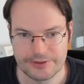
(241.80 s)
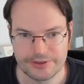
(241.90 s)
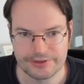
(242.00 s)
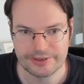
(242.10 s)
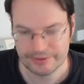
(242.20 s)

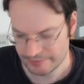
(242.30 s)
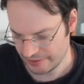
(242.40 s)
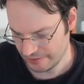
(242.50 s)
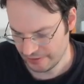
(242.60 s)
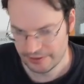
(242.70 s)
just that
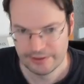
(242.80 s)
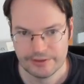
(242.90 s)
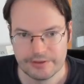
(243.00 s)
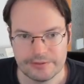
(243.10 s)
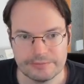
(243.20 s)
we
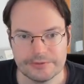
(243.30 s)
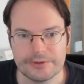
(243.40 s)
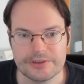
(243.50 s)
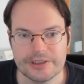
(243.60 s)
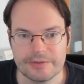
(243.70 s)
do
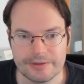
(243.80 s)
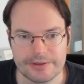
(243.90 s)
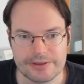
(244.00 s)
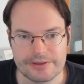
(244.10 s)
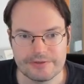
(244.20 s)

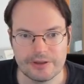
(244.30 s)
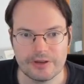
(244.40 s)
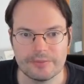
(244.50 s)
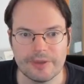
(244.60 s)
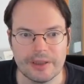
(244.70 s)
sequence
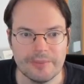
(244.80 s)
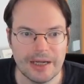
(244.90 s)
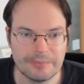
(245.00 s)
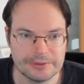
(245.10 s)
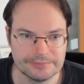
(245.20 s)
followed by
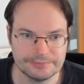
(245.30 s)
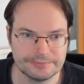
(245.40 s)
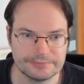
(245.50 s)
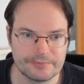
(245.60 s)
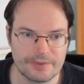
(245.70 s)
map,
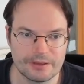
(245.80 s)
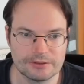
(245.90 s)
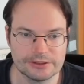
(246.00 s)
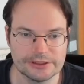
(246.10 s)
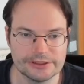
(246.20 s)

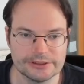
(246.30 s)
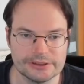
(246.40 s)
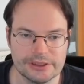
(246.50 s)
right?